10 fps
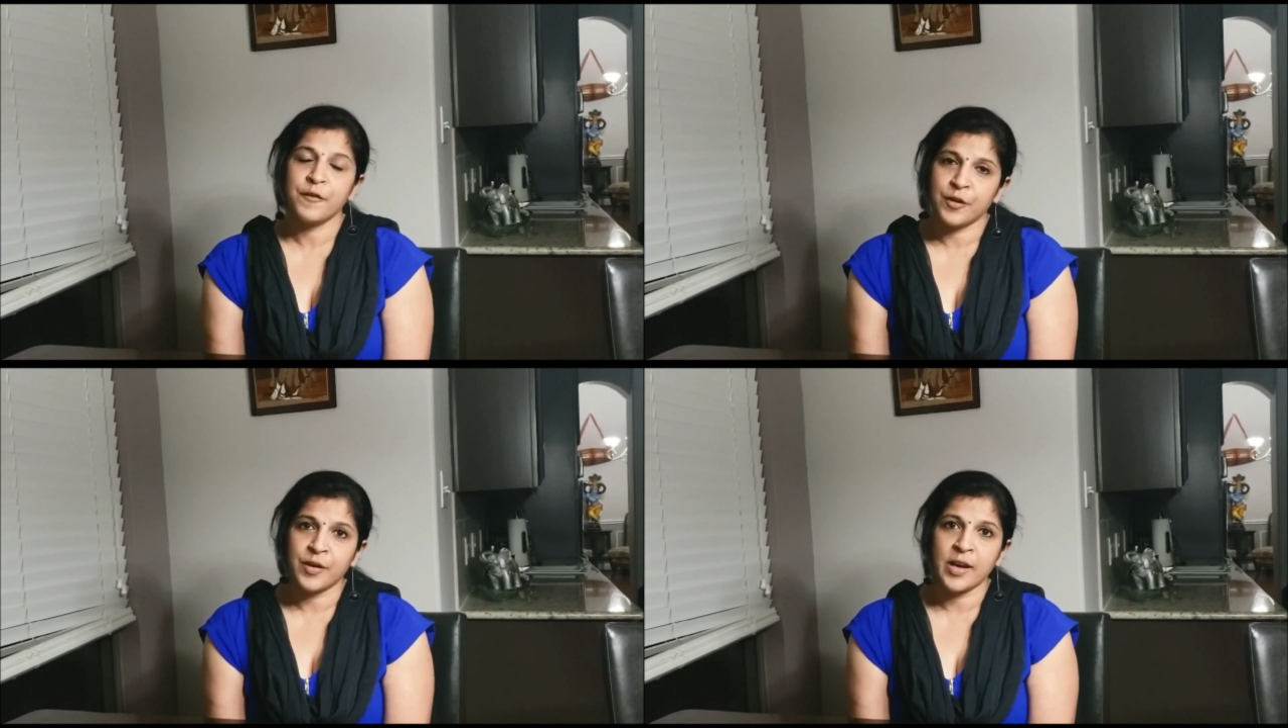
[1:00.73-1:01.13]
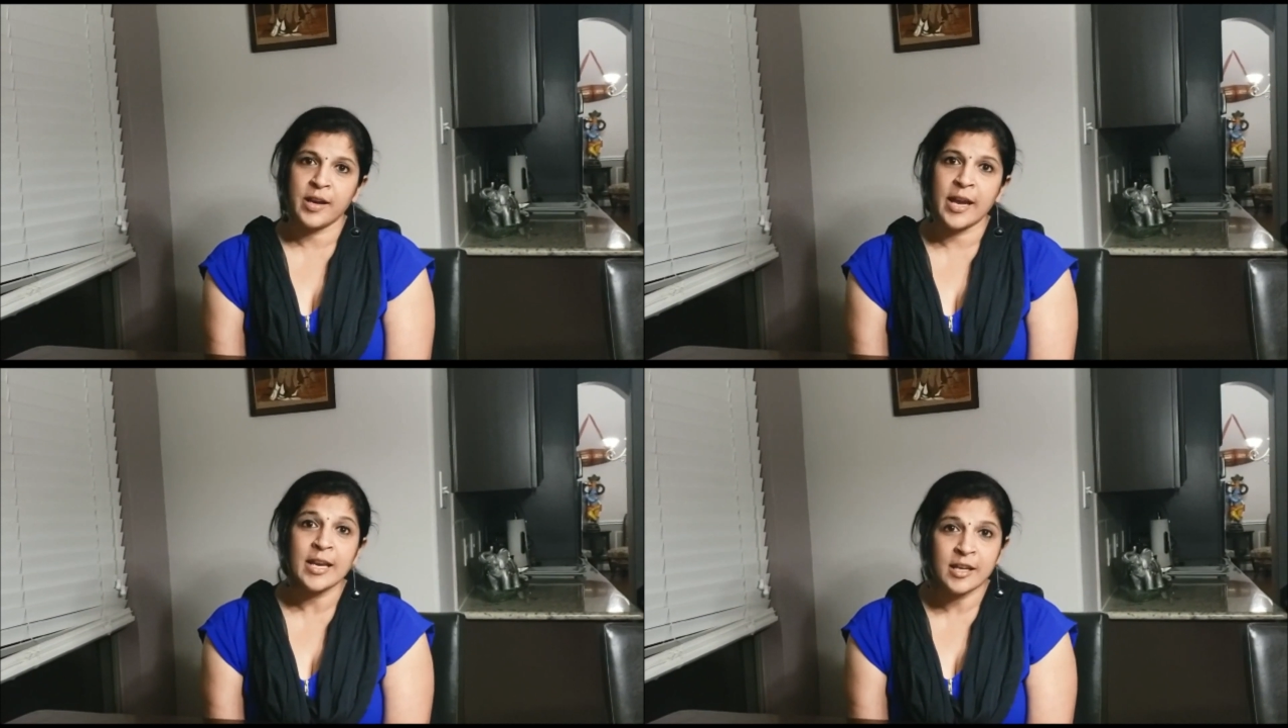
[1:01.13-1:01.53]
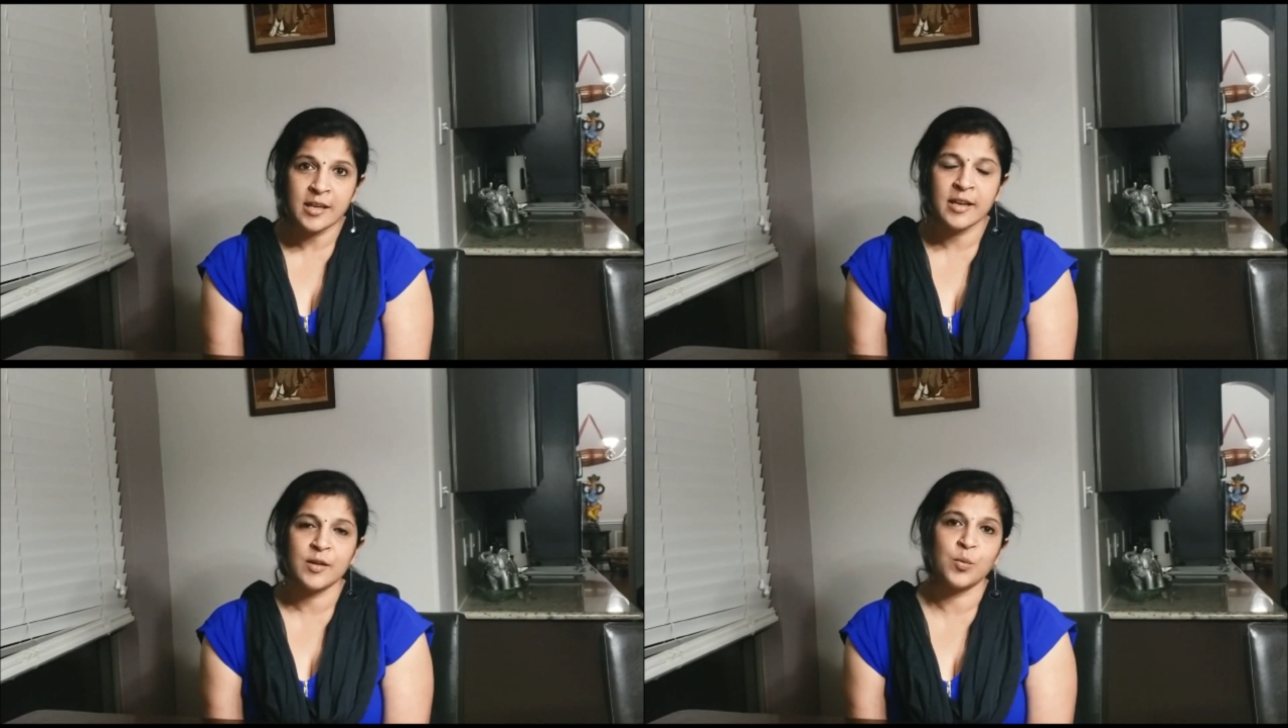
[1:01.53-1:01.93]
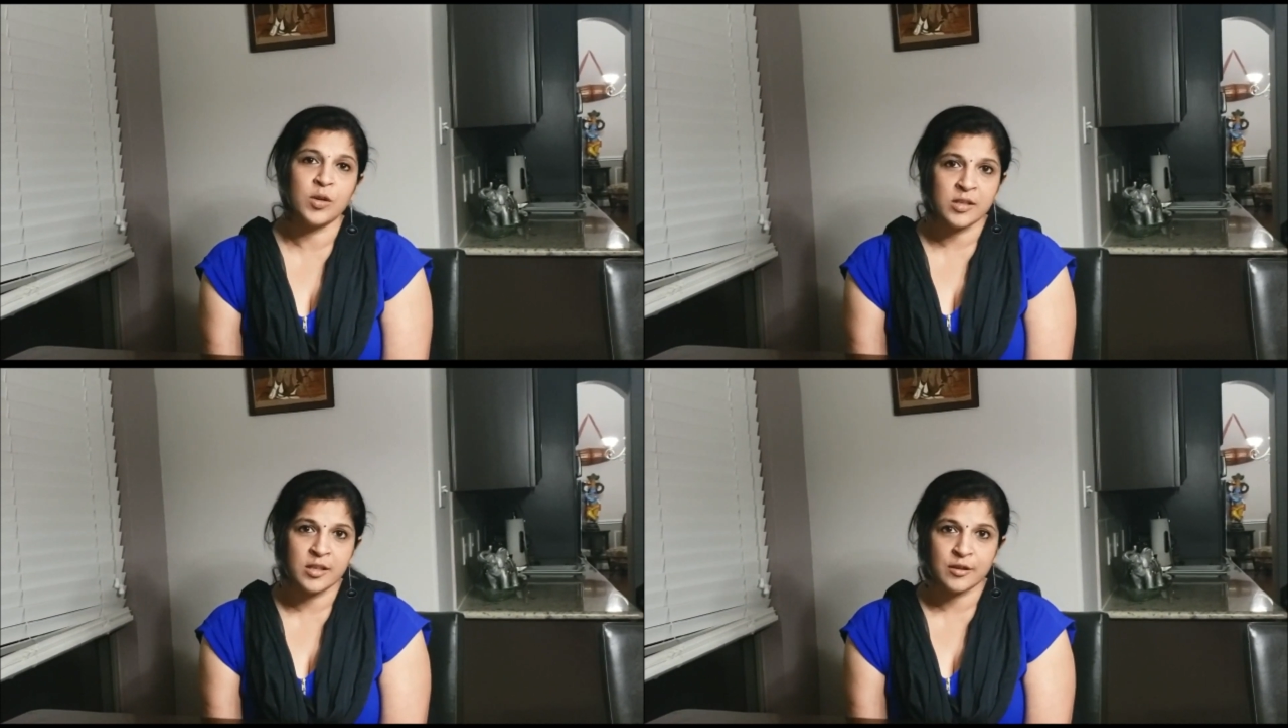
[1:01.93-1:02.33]
for any kid
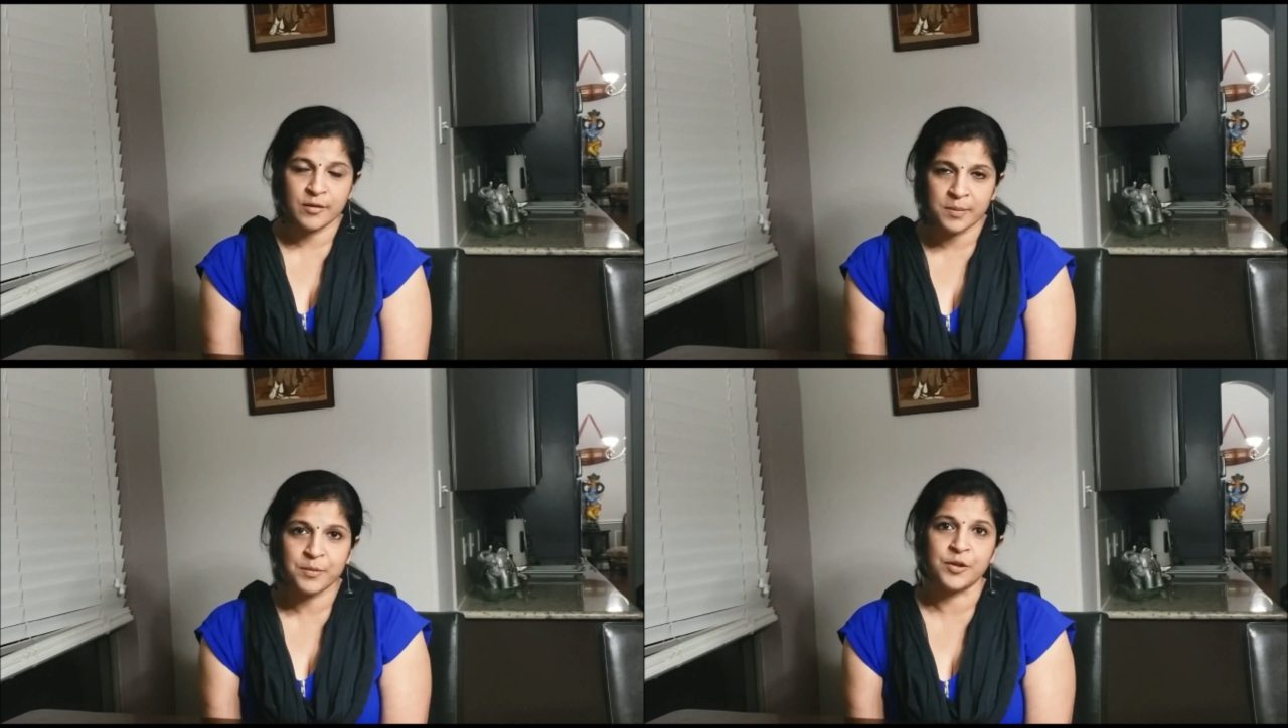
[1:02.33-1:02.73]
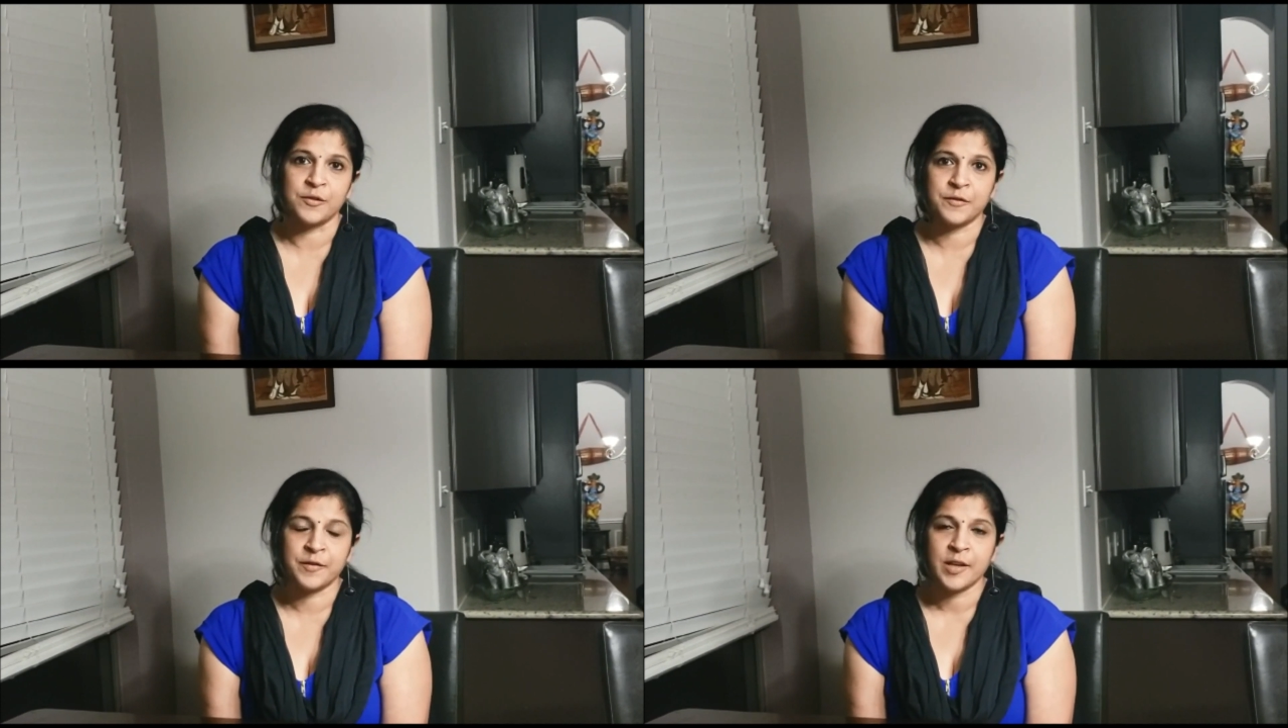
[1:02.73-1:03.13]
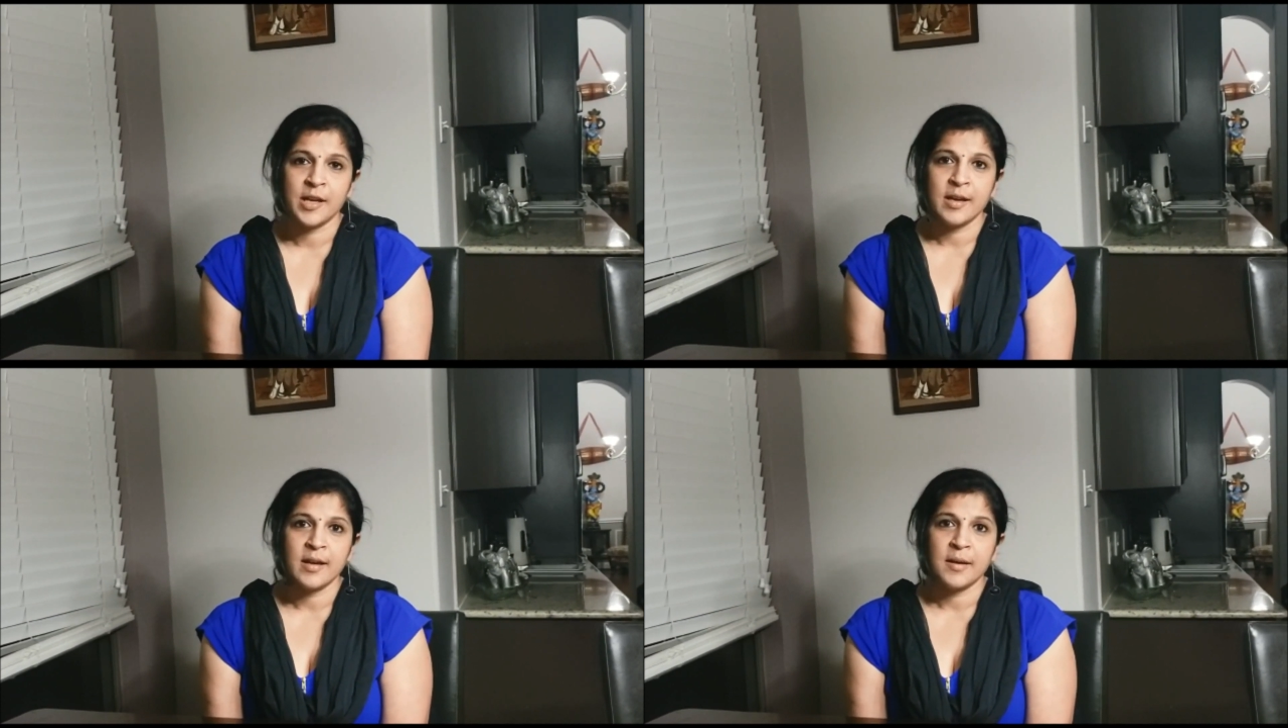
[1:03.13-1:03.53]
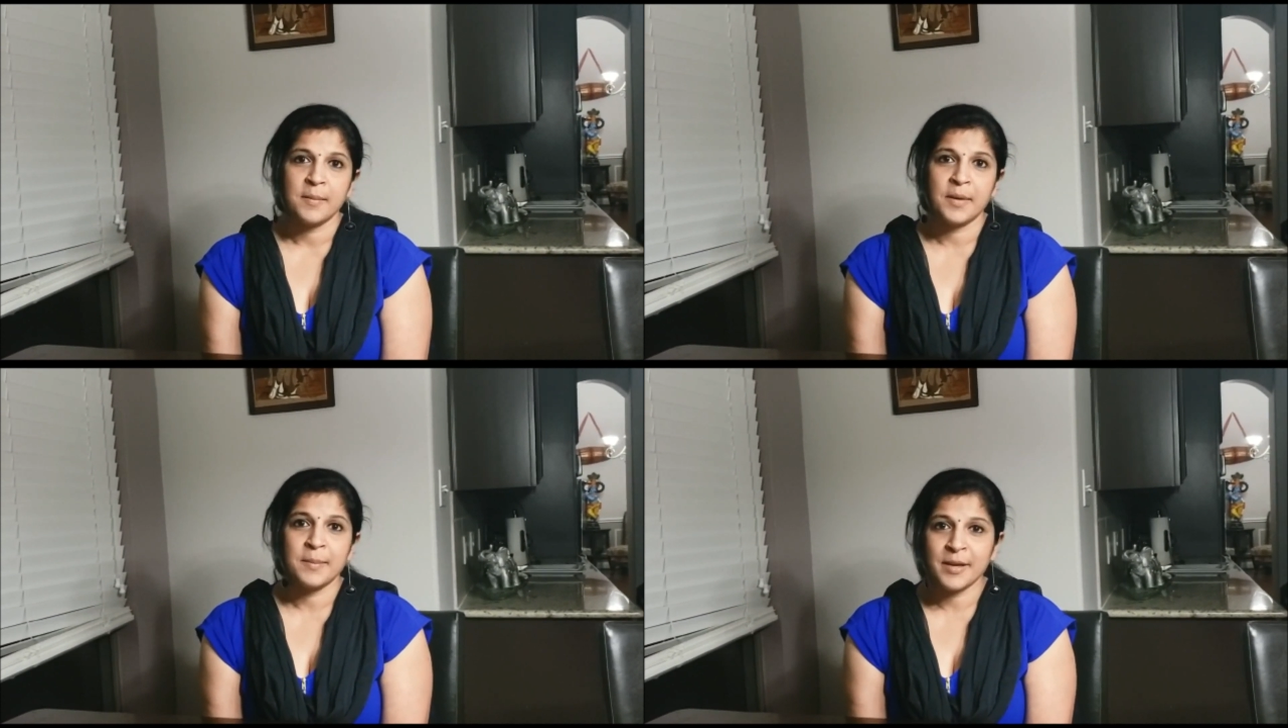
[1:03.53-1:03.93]
wanting to improve.
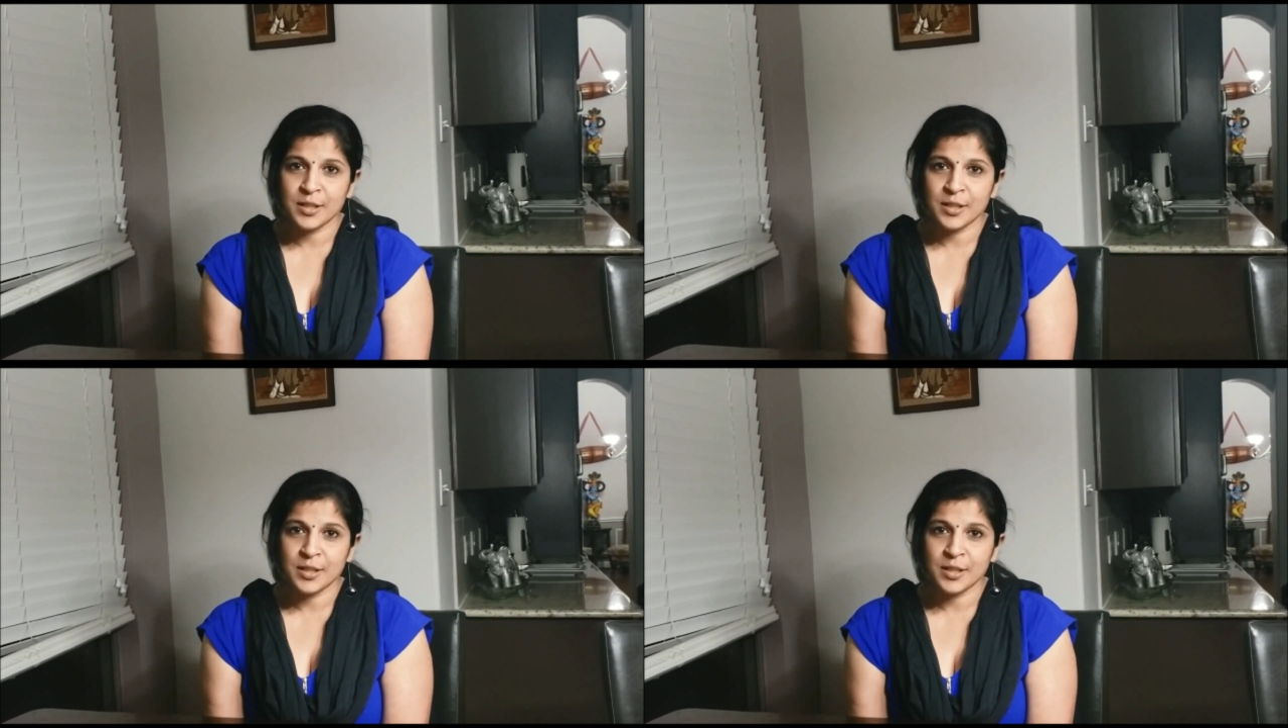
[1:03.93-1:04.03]
My